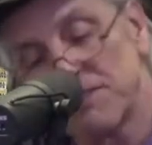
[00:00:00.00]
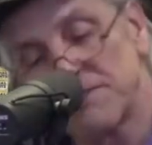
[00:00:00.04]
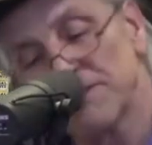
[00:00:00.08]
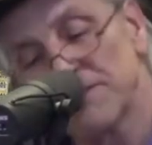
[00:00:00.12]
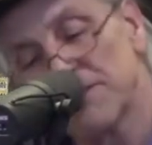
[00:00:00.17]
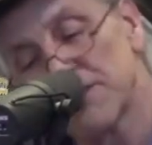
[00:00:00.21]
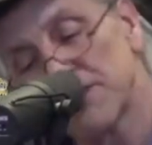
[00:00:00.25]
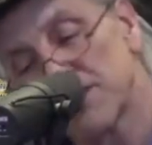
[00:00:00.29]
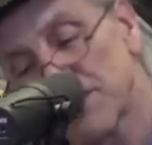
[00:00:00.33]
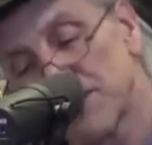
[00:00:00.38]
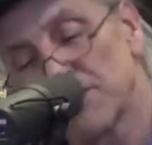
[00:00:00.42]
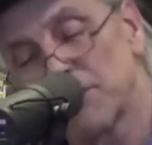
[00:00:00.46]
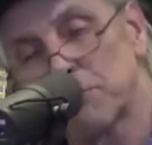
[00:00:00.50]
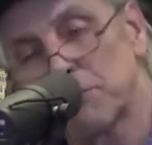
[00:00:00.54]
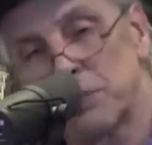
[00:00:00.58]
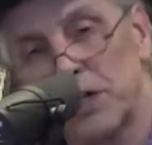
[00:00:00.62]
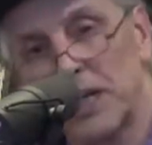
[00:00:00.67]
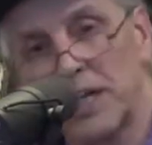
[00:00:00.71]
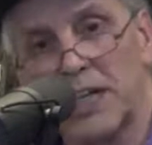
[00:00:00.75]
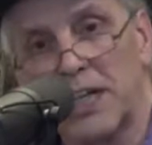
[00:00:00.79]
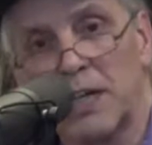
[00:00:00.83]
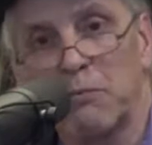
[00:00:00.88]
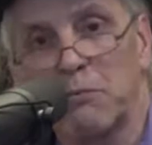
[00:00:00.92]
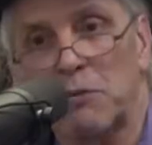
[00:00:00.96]
We started
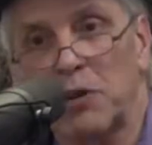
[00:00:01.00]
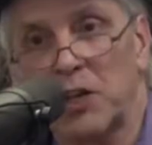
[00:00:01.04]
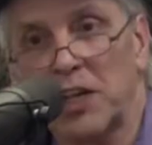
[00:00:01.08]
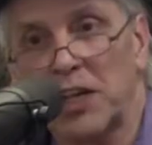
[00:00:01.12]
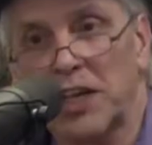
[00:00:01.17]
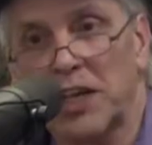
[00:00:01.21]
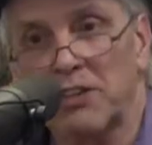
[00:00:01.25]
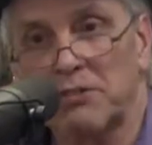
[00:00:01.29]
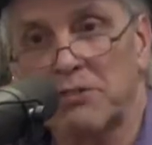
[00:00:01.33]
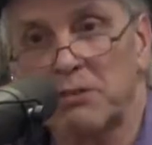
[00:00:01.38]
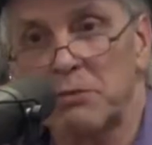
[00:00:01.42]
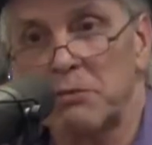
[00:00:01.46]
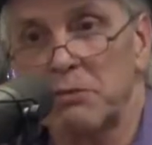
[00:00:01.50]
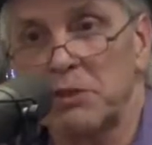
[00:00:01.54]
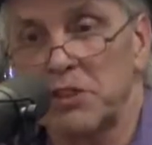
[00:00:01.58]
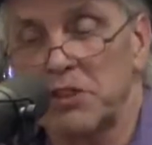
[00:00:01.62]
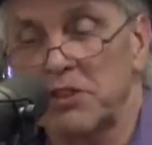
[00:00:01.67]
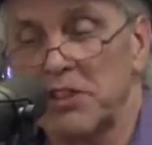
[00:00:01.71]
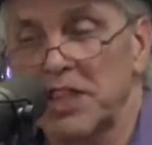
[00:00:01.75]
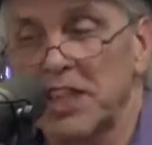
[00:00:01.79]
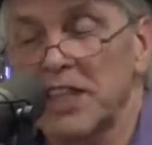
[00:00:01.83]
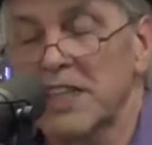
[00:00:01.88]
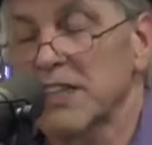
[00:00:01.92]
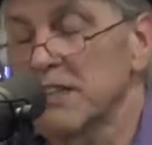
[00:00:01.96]
picking up more country
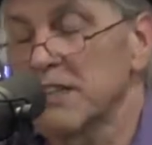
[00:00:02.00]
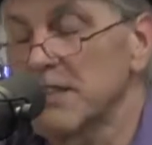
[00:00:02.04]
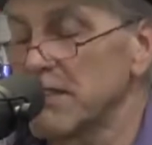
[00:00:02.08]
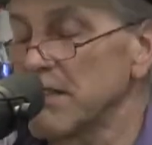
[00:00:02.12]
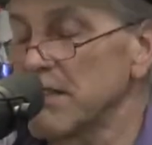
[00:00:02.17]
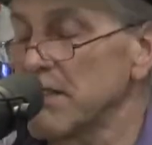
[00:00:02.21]
music, and